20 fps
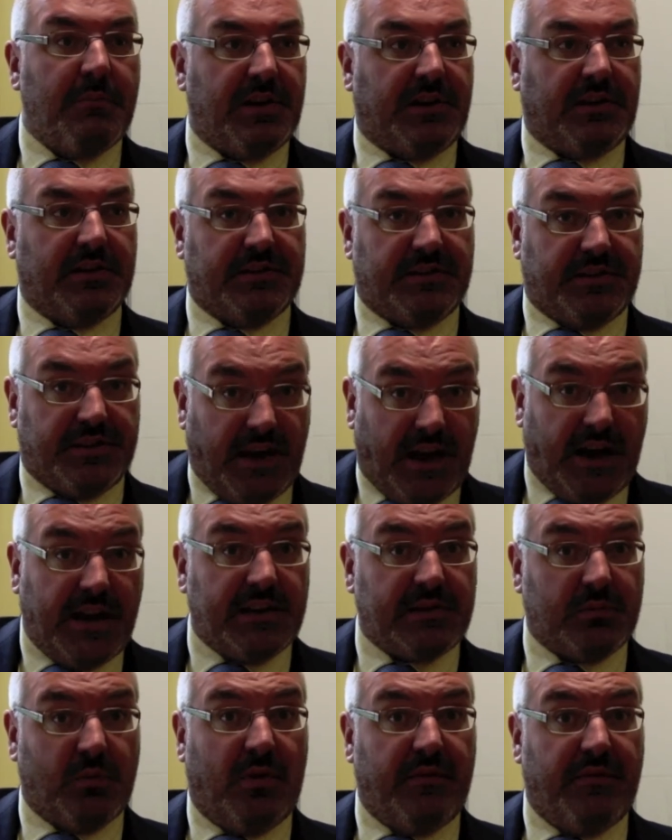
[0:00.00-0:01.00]
because that
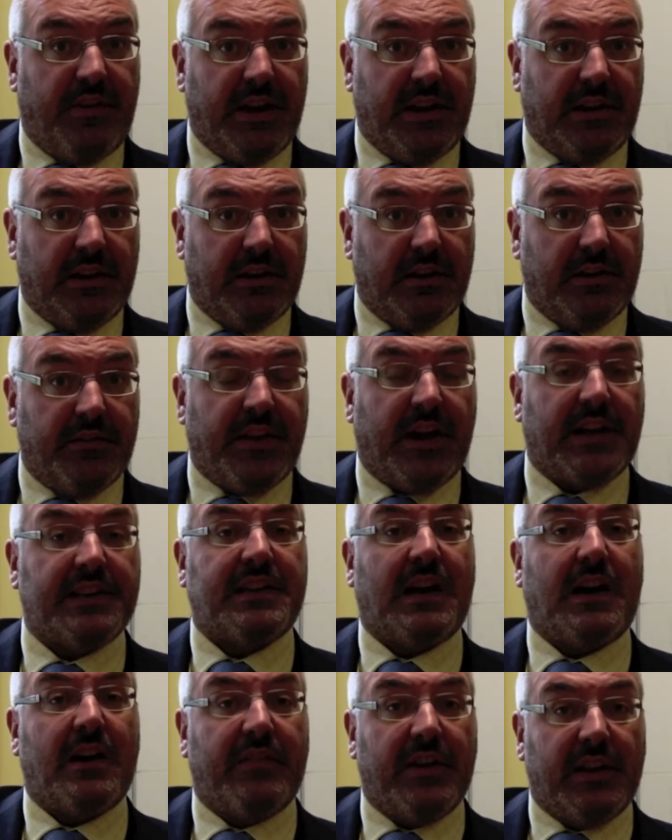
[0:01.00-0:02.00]
is what they learn, that is
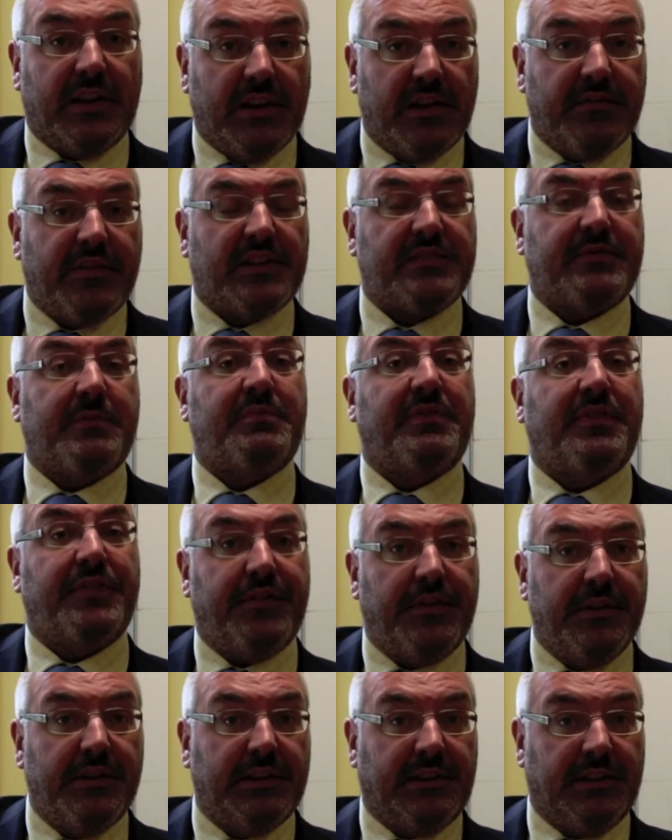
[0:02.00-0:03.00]
how they learn, that's the
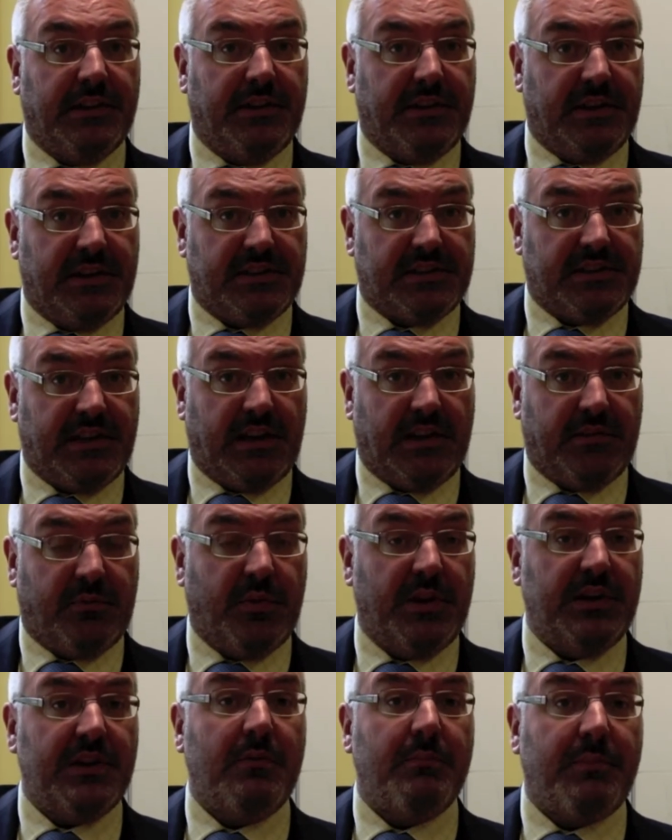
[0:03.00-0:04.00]
preferred learning style. If
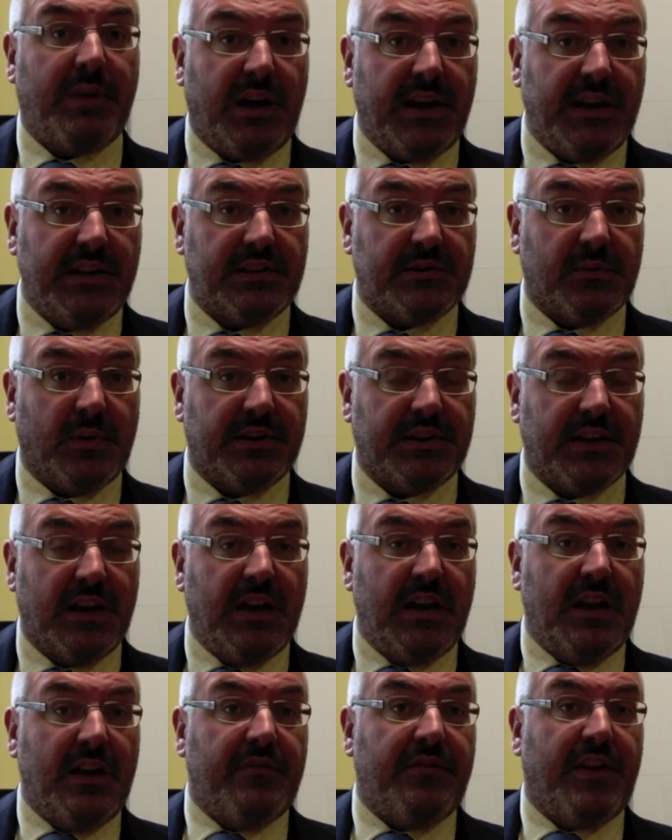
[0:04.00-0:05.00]
we don't buy into it,
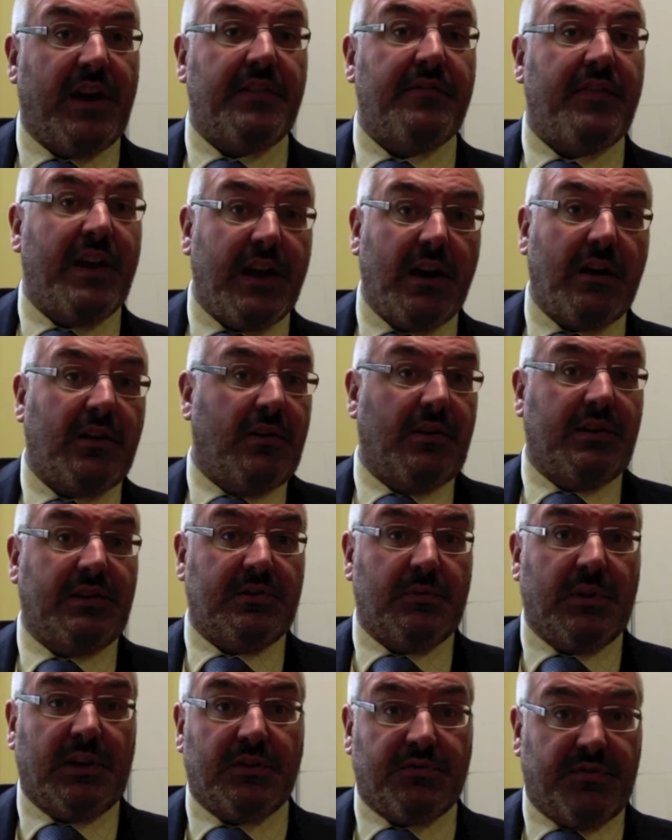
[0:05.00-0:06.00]
then they are going
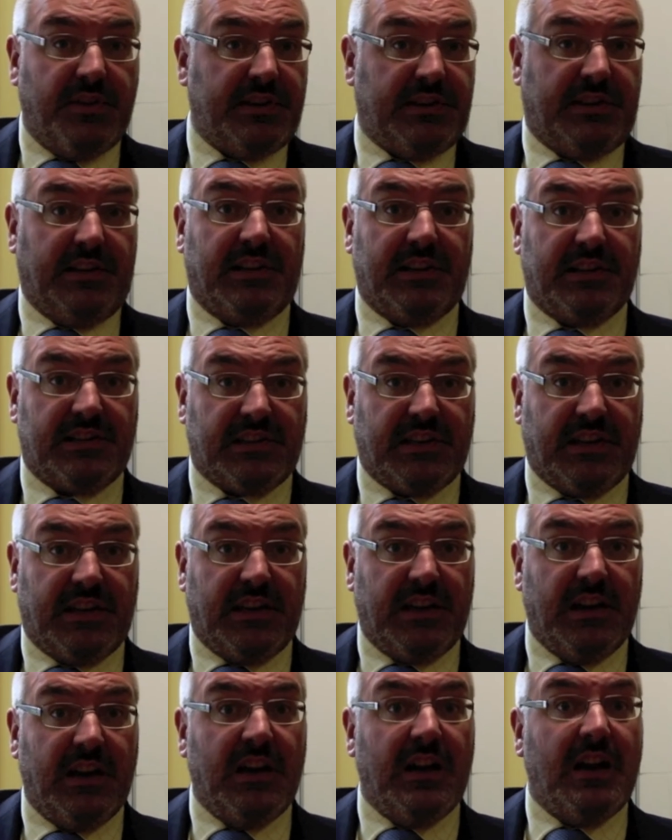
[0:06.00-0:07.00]
to increasingly
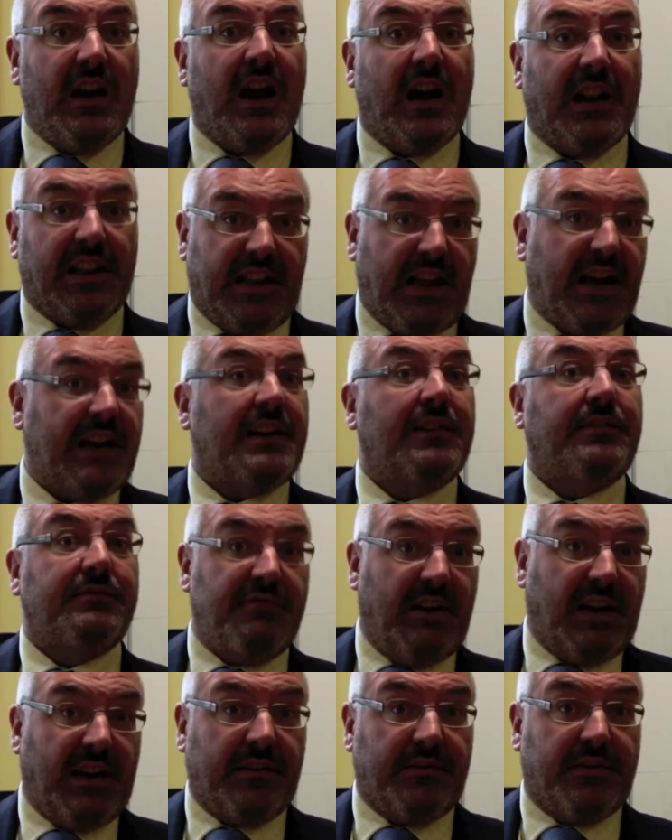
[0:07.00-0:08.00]
see a lack of
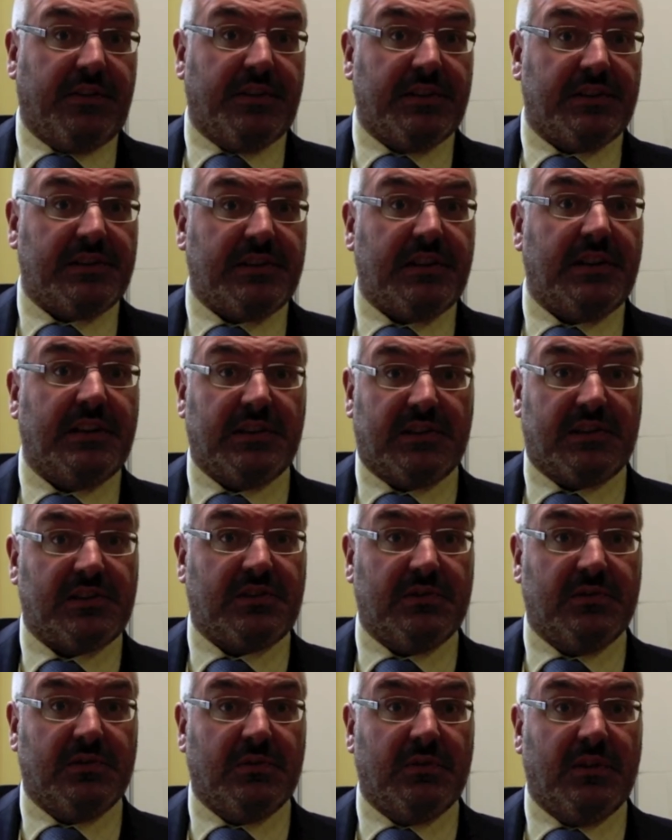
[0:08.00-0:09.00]
relevance in
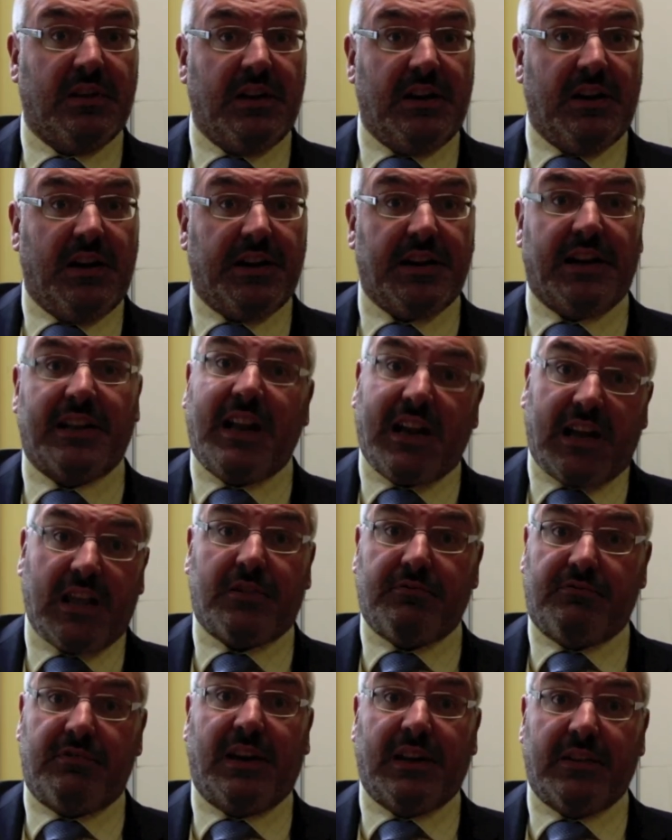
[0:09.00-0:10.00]
school and a lack
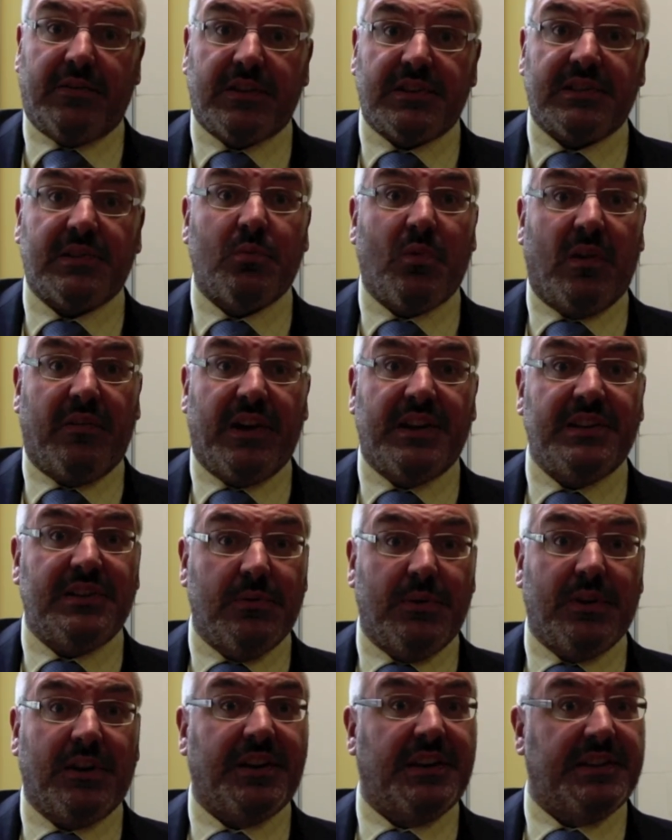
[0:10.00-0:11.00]
of relevance in what they're
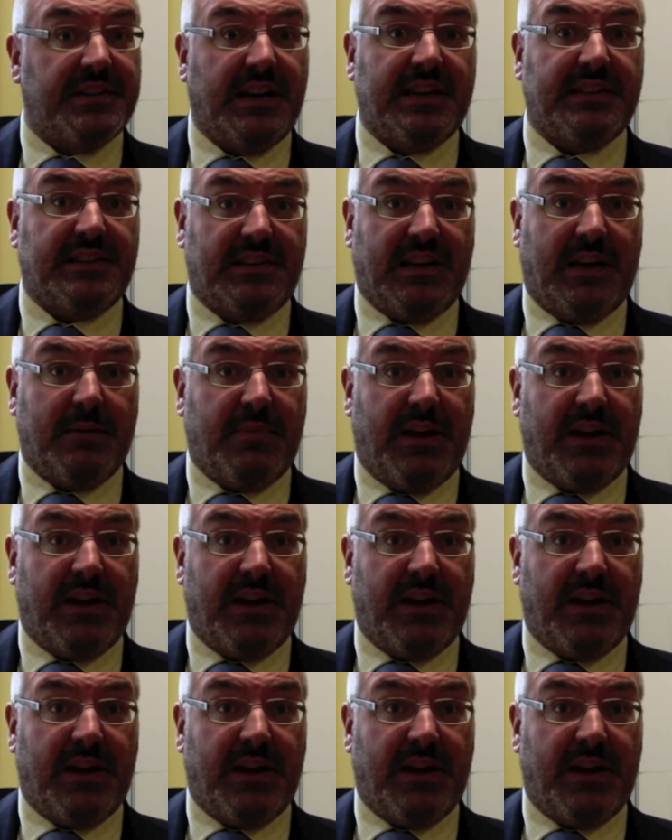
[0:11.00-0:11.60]
doing on a day-to-day